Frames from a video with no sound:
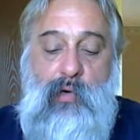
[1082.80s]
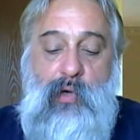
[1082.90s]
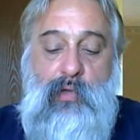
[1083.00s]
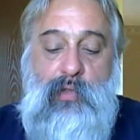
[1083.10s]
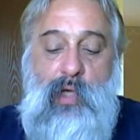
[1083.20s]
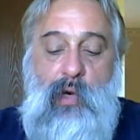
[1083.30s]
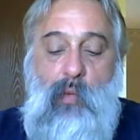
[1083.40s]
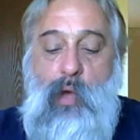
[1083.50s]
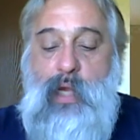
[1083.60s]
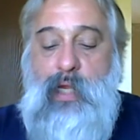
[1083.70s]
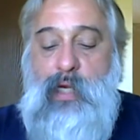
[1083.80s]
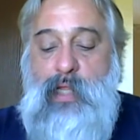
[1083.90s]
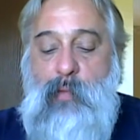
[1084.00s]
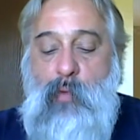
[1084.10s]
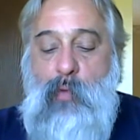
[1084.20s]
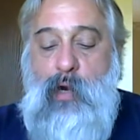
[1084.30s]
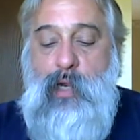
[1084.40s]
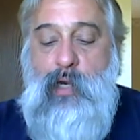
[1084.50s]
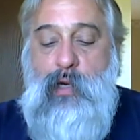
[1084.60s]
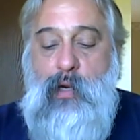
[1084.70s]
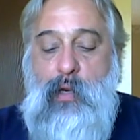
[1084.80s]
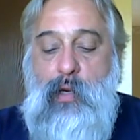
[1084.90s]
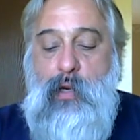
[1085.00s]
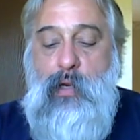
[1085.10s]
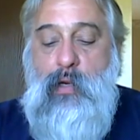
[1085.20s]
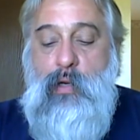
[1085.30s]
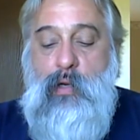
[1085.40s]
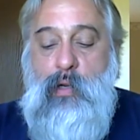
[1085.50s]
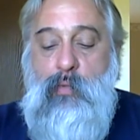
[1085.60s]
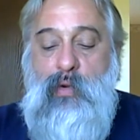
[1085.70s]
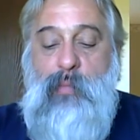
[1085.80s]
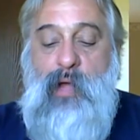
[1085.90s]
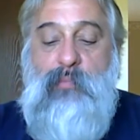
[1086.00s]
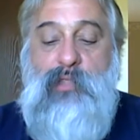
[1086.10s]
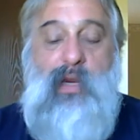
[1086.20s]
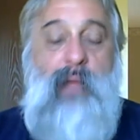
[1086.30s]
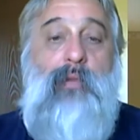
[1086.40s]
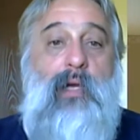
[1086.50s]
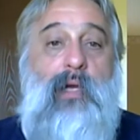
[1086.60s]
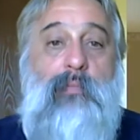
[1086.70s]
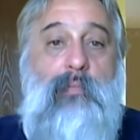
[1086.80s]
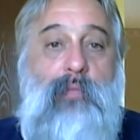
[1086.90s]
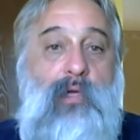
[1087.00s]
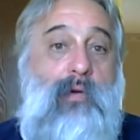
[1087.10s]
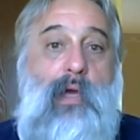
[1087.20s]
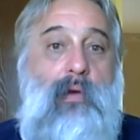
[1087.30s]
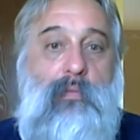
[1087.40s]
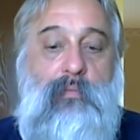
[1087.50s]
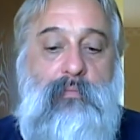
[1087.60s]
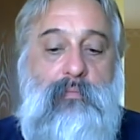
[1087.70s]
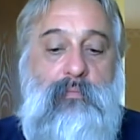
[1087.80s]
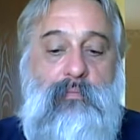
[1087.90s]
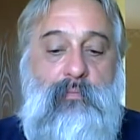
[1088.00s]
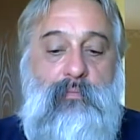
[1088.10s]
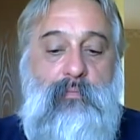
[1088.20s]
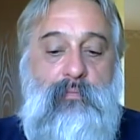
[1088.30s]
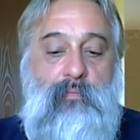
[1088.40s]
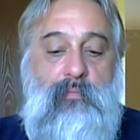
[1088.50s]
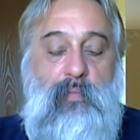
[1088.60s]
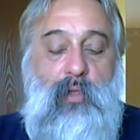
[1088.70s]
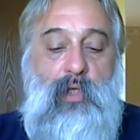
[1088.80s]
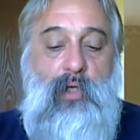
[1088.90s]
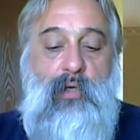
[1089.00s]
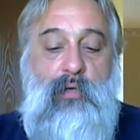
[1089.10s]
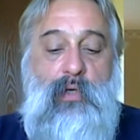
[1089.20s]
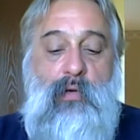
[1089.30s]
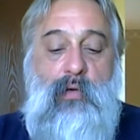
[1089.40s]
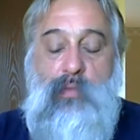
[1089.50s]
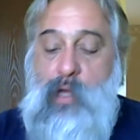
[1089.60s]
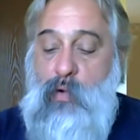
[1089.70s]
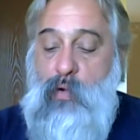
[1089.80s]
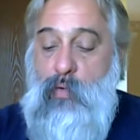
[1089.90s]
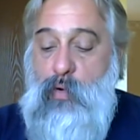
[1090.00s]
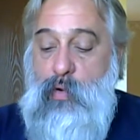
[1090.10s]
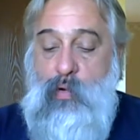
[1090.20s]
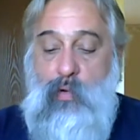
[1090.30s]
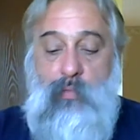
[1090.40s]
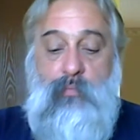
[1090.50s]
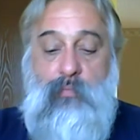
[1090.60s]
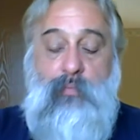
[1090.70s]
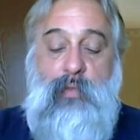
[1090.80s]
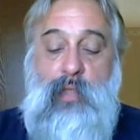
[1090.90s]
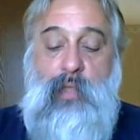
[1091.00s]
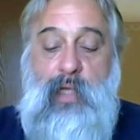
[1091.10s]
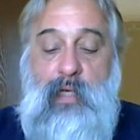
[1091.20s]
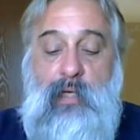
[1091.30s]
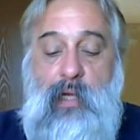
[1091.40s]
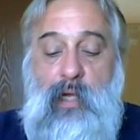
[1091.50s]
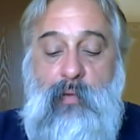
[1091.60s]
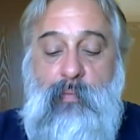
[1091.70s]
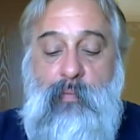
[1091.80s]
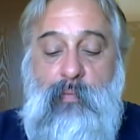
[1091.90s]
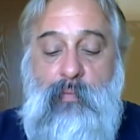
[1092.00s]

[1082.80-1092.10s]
don't know who's going to walk into that market with a bomb strapped on. You don't know. You don't know. And I